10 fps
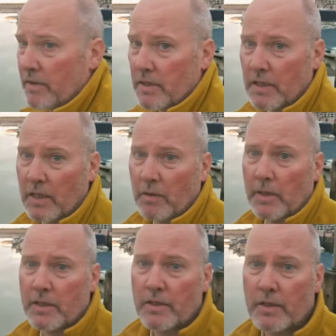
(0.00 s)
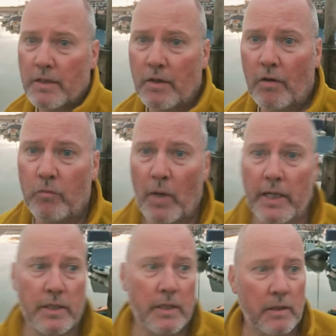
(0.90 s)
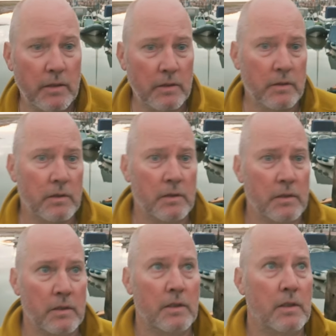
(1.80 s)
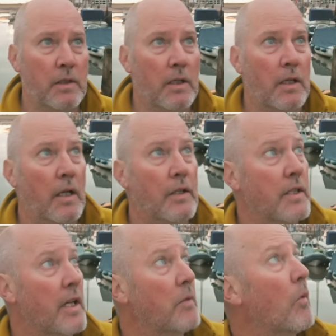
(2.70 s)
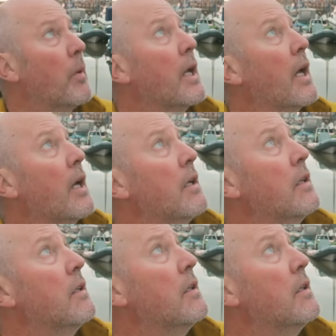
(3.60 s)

it's just a question of waiting and seeing what we get.